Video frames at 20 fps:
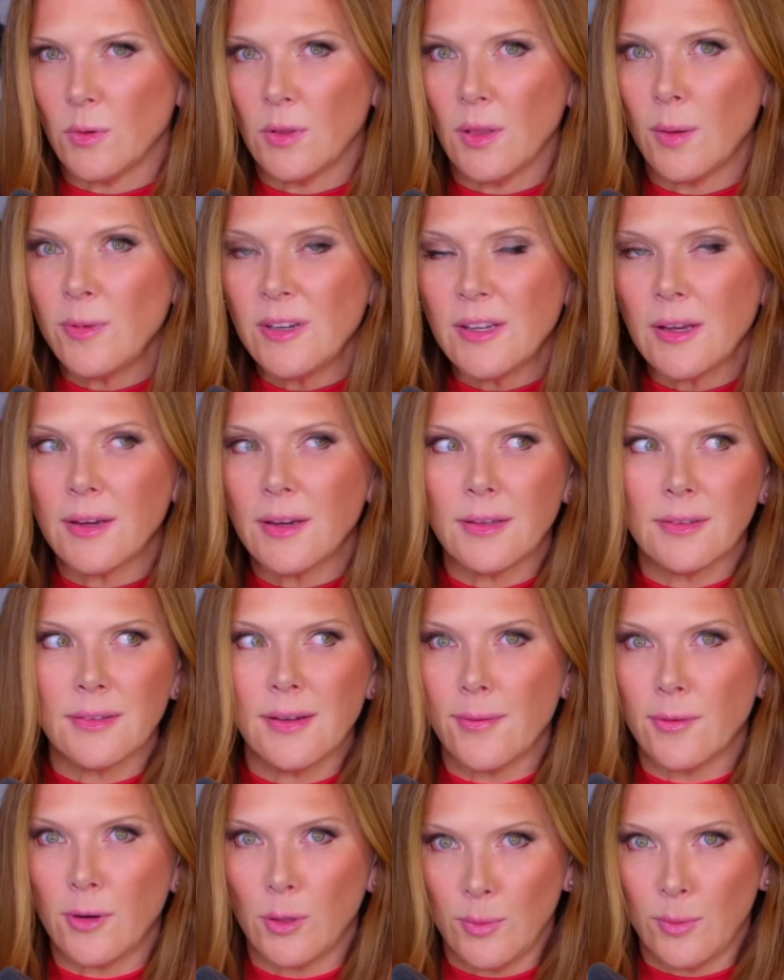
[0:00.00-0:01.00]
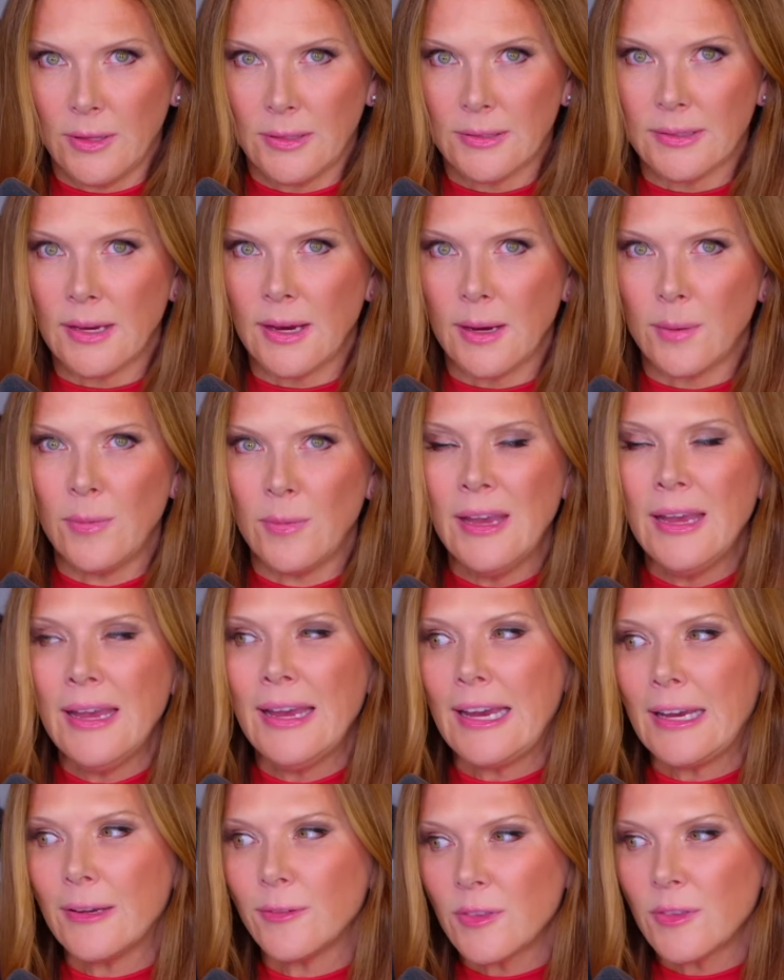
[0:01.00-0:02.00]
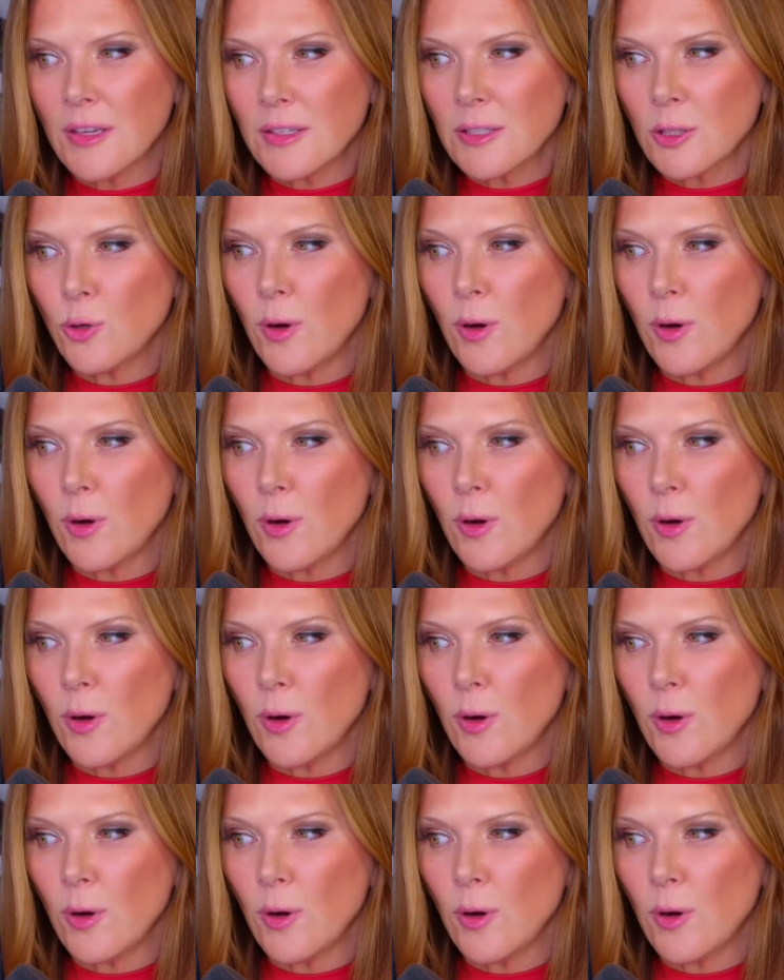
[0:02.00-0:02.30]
Well, let me tell you, it's never going to be the same if this